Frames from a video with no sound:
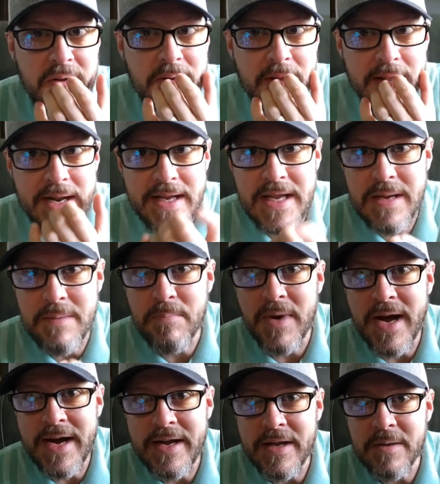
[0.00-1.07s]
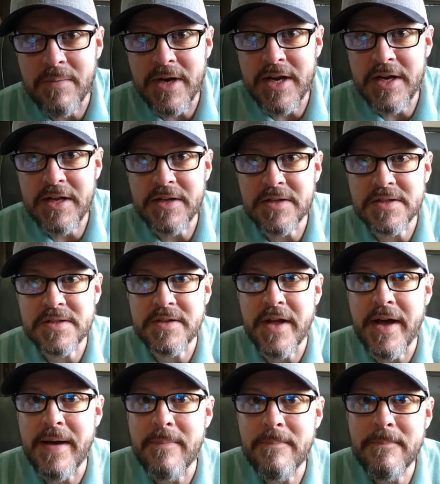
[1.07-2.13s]
and I keep biting them, and I need to
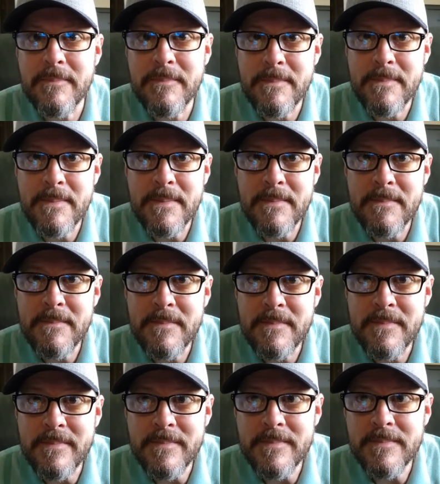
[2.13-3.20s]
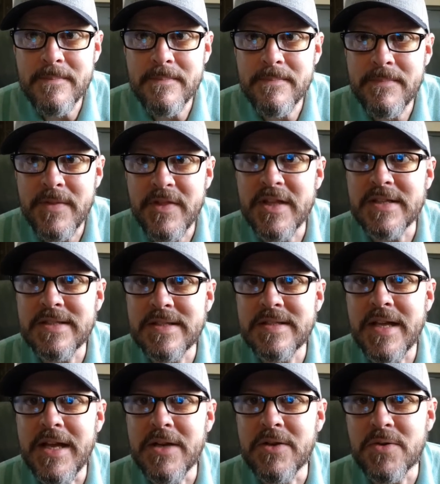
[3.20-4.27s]
stop. This is
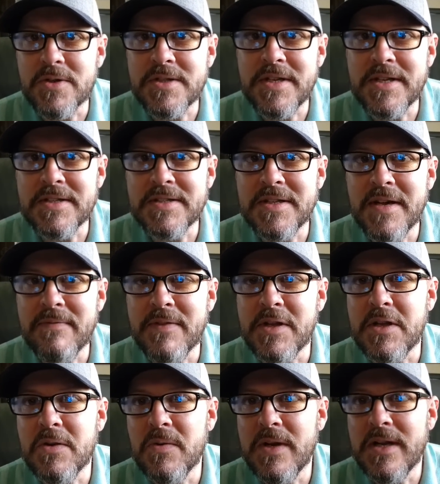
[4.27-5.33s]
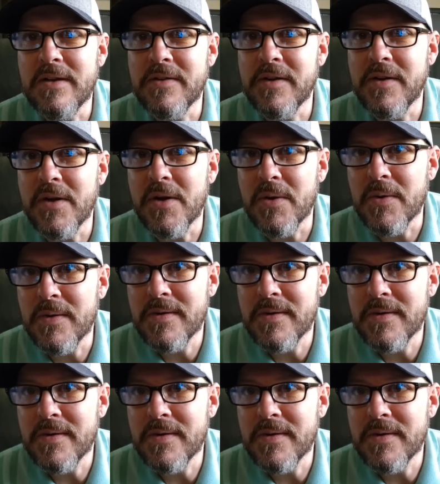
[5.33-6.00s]
interesting stuff that you need to know.